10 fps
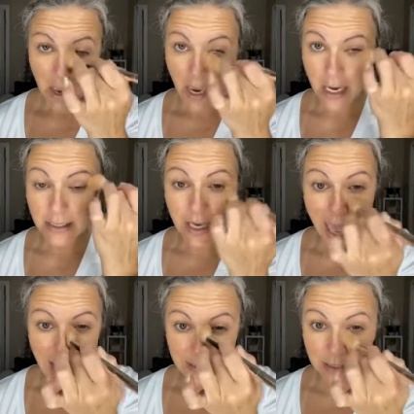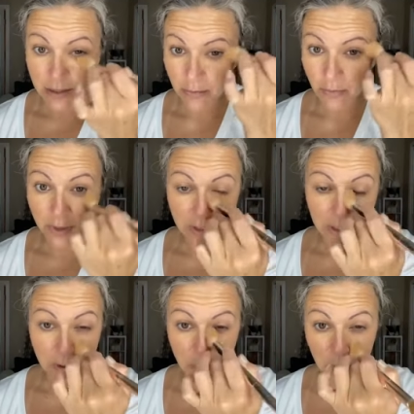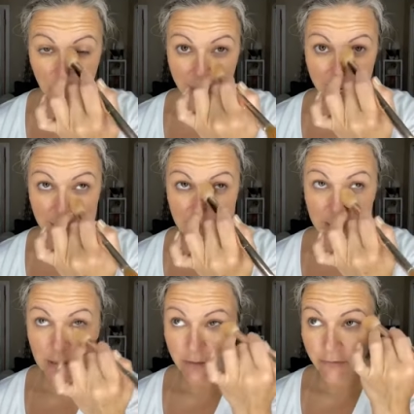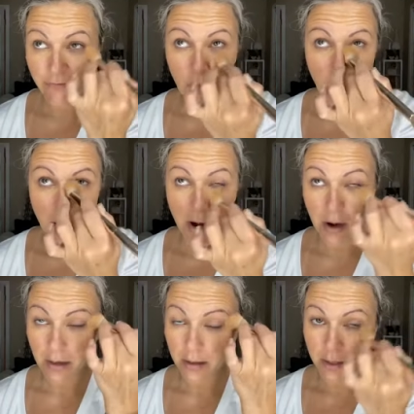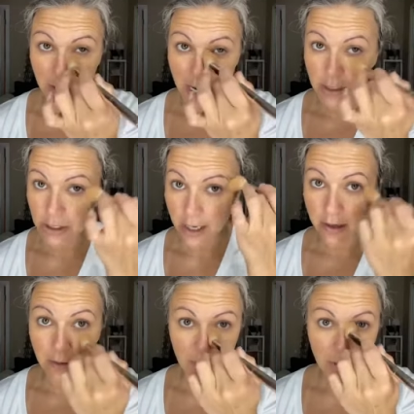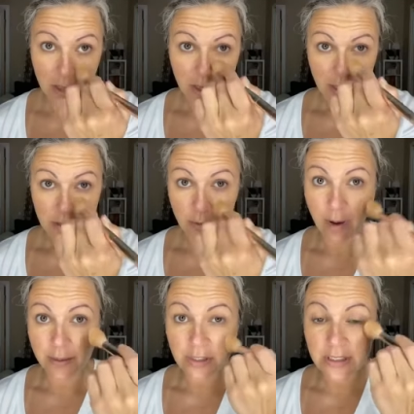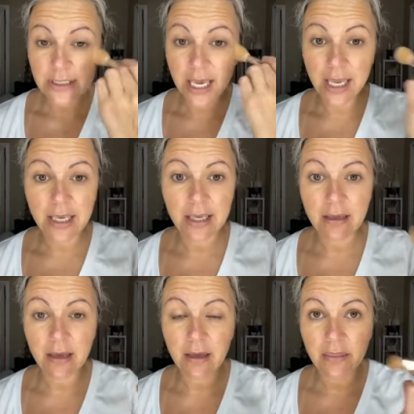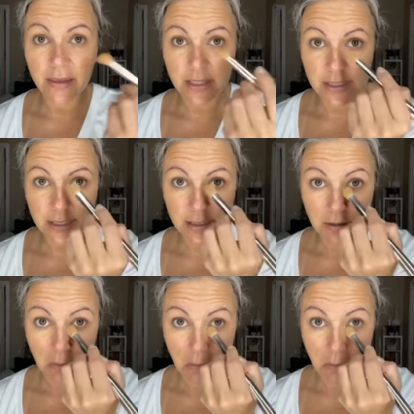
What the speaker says: and it acts as a really cool base for your eyeshadow. So I'm just taking this